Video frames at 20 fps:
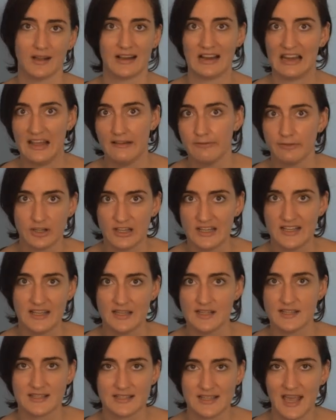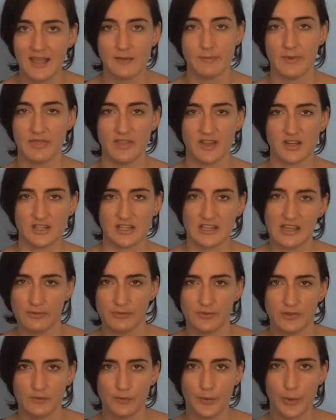cleverly escape and then
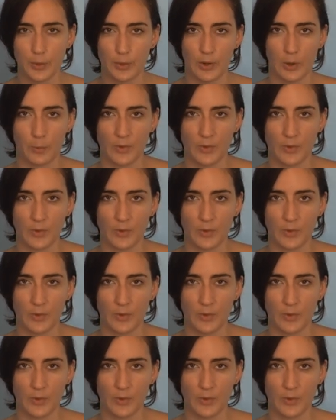gift the viewer